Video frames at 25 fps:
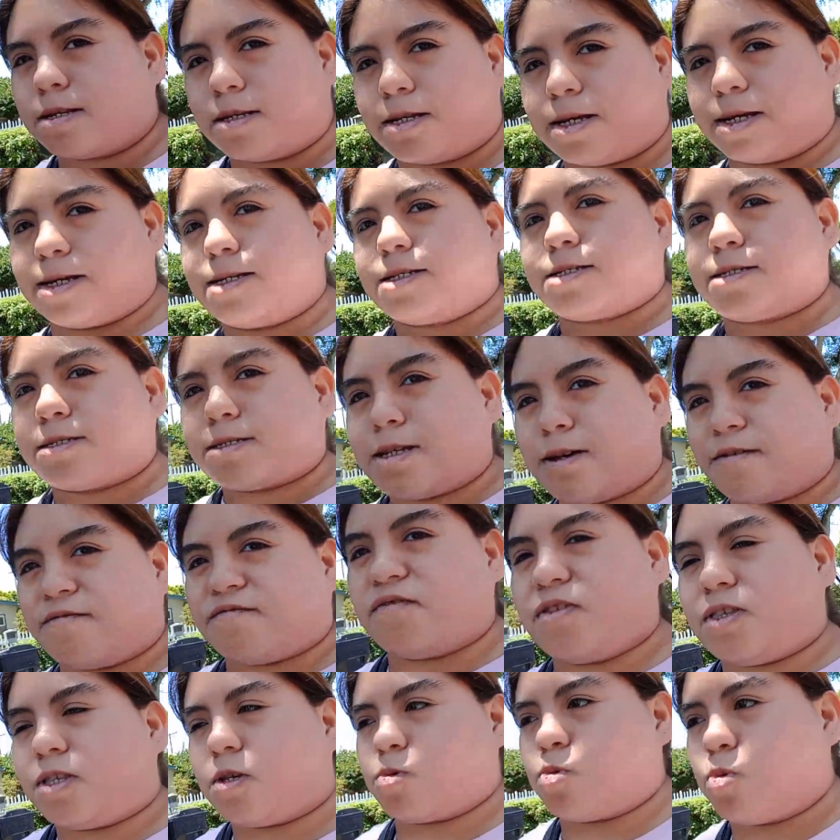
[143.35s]
Like,
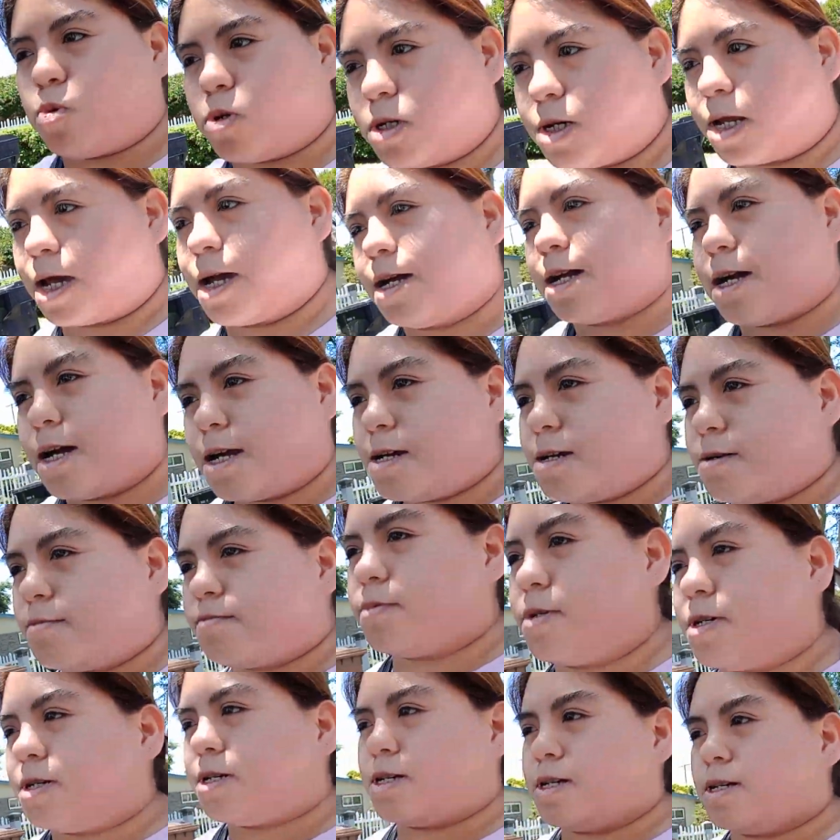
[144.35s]
10:51 I got up.
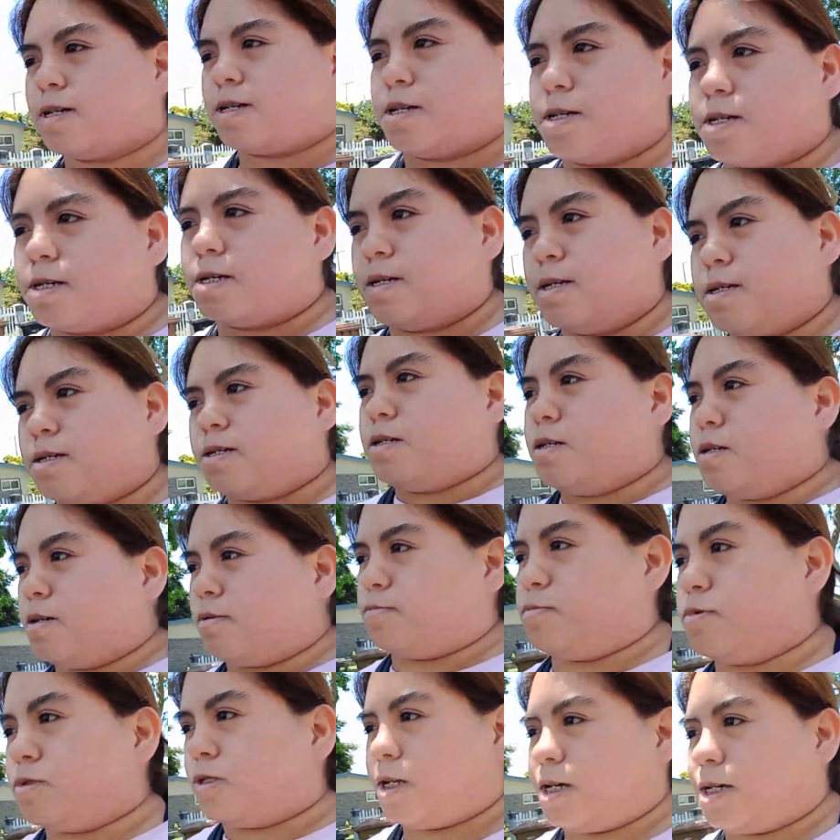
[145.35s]

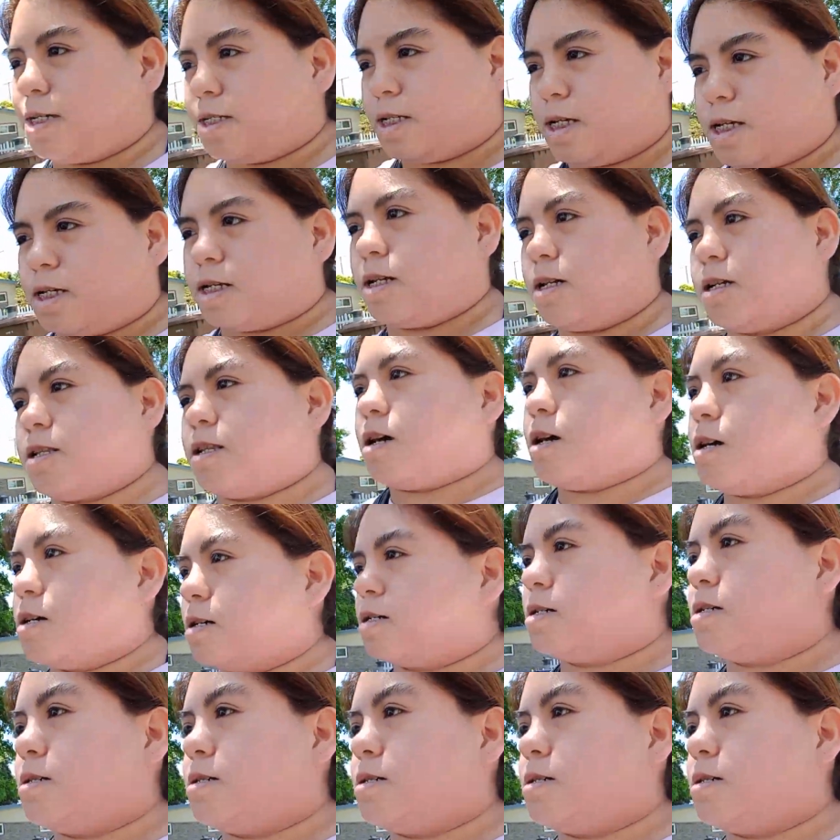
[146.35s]
It was like 10 o'clock.